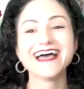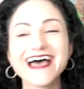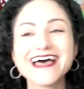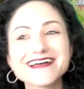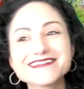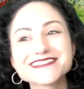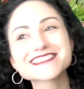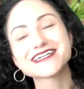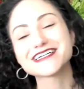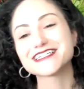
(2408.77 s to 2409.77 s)
And I'm
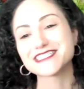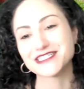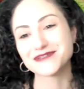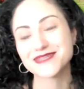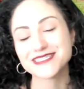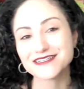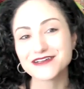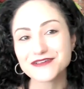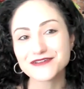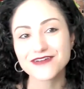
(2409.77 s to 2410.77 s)
just curious too, because I
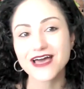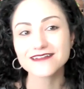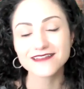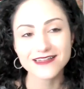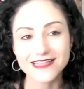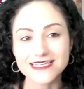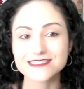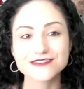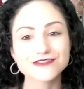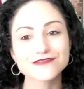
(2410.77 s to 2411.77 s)
know you've had a lot of
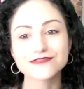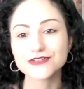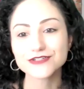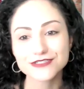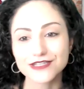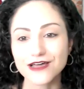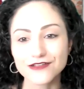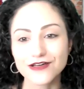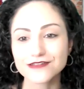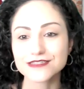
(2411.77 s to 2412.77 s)
lessons, you've learned a lot
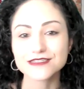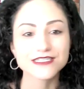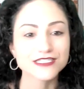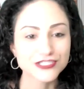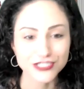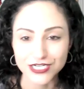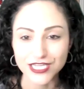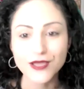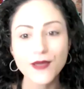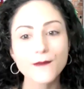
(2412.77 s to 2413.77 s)
along this
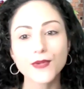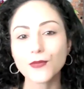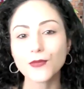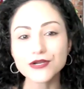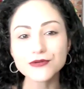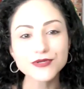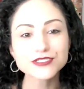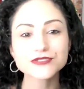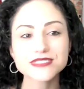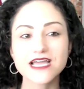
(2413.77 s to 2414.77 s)
journey, but what
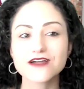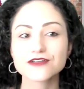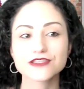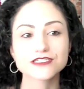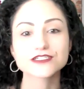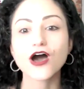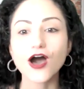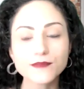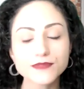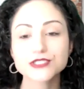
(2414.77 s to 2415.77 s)
would you say are the
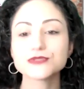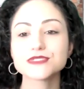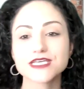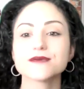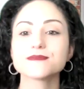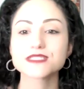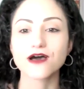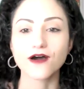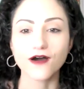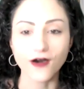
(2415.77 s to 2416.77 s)
top 2 tips
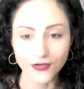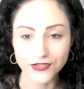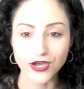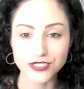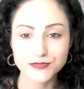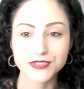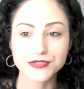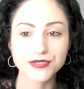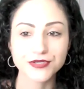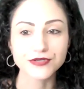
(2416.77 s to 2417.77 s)
on the
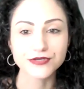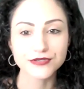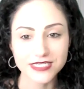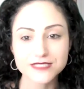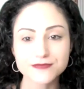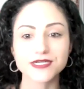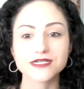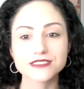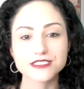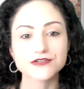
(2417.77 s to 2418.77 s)
entrepreneurial
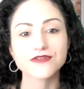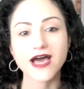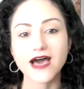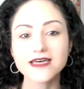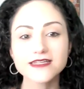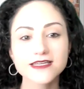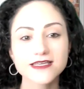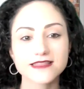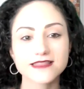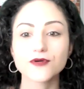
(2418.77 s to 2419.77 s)
experience you've had
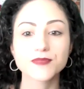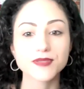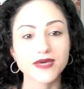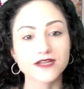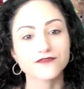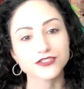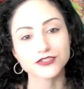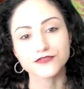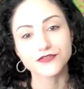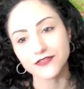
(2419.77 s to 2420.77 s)
that would be
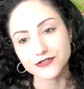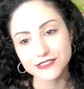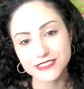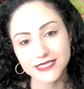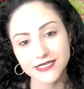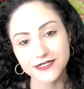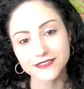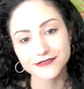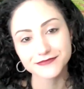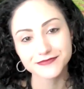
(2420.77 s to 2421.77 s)
beneficial for others to hear?